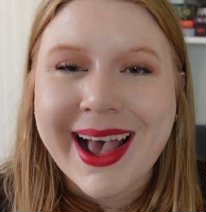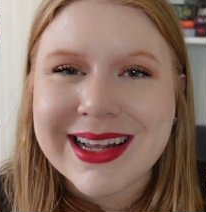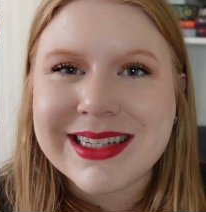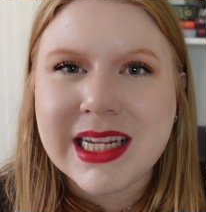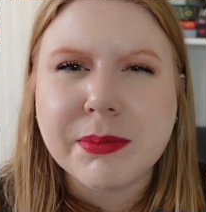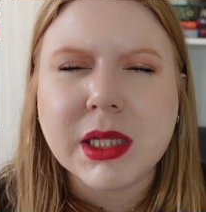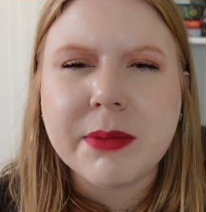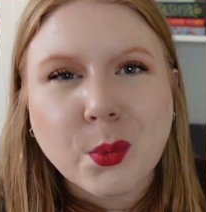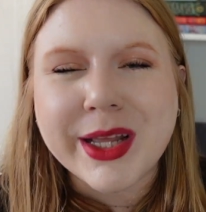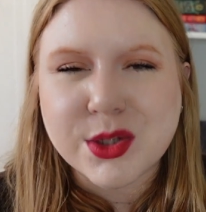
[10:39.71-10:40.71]
as deeply,
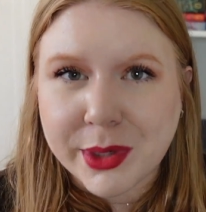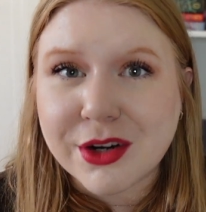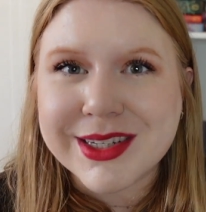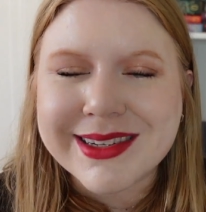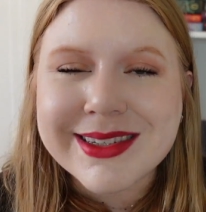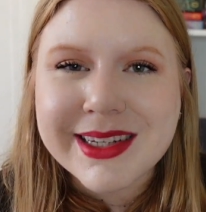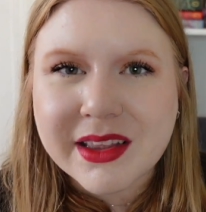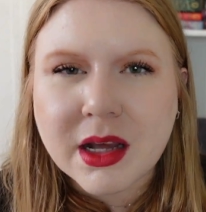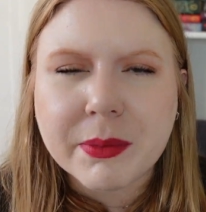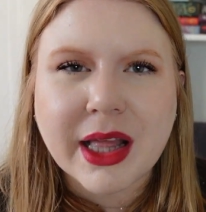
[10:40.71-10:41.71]
but we as readers can see the
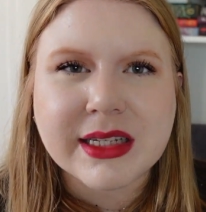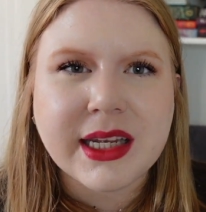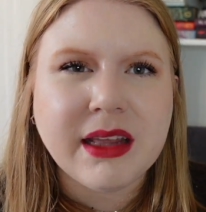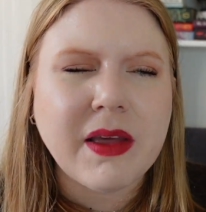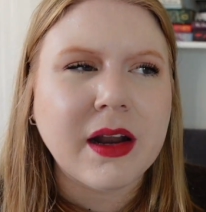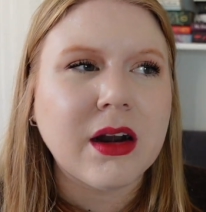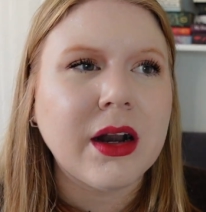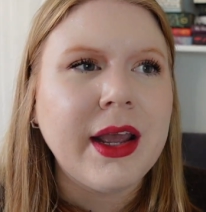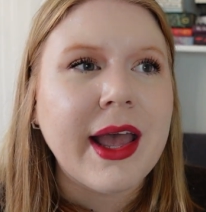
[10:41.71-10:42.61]
complexity there.